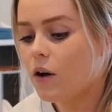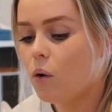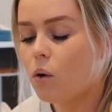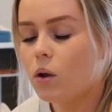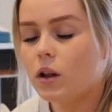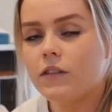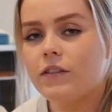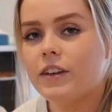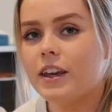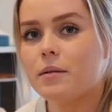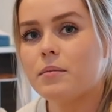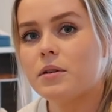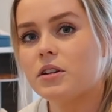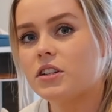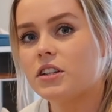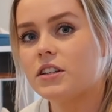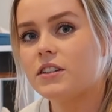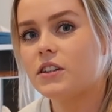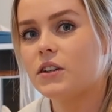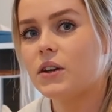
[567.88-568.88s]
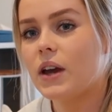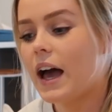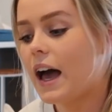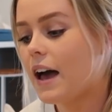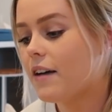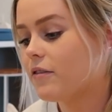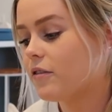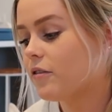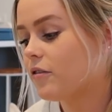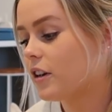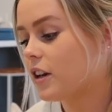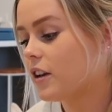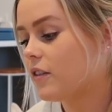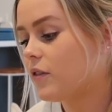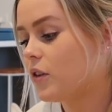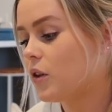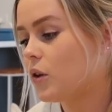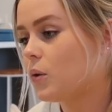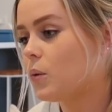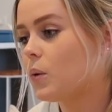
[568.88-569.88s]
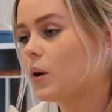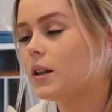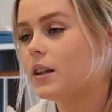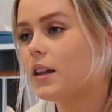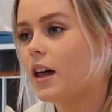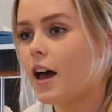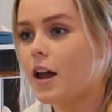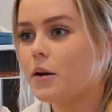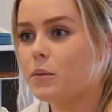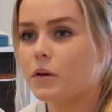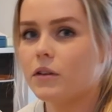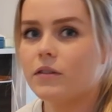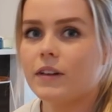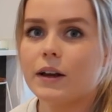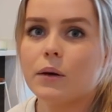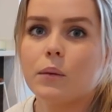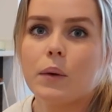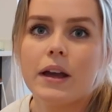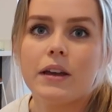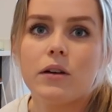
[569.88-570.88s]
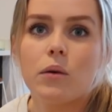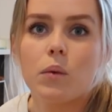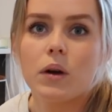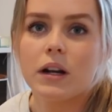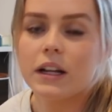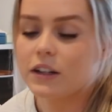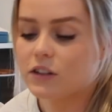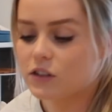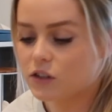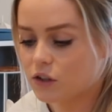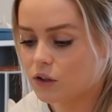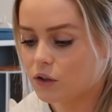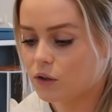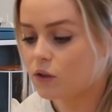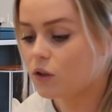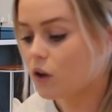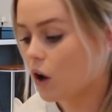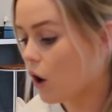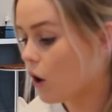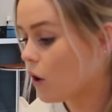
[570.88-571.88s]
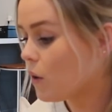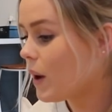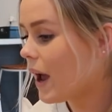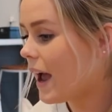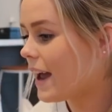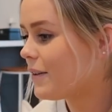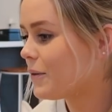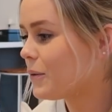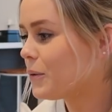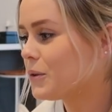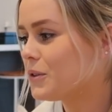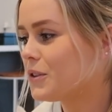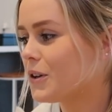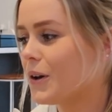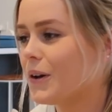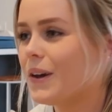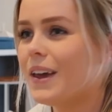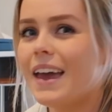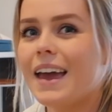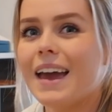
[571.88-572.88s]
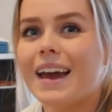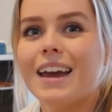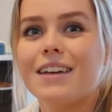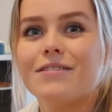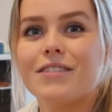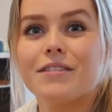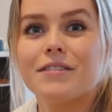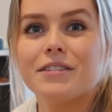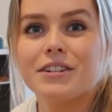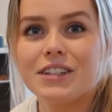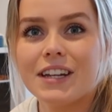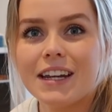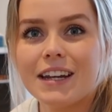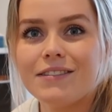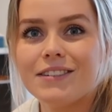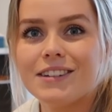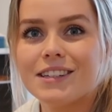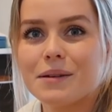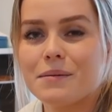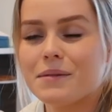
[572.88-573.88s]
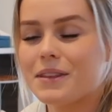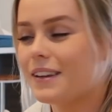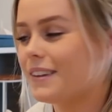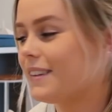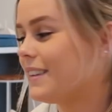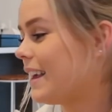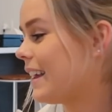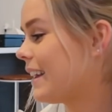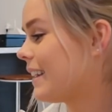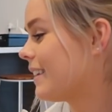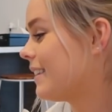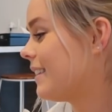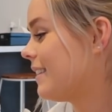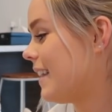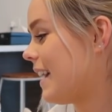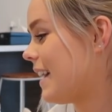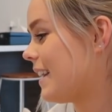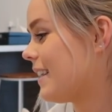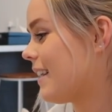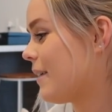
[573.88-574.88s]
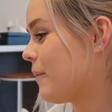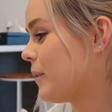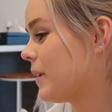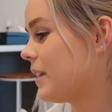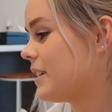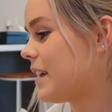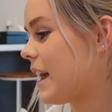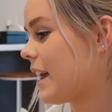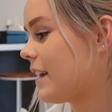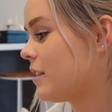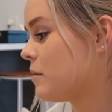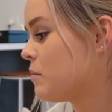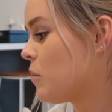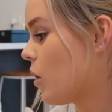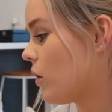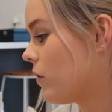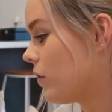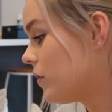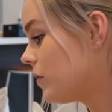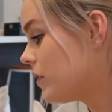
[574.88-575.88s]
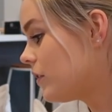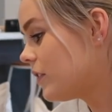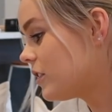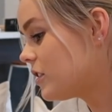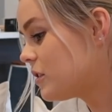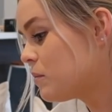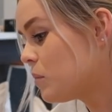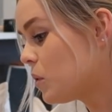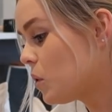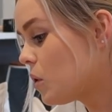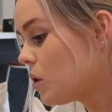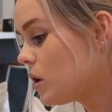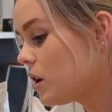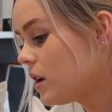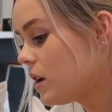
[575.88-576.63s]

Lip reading: all of the images that you have in front of you align with like where you're wanting to go. And also, if I've achieved some of these things, then I want to take them off of the vision board.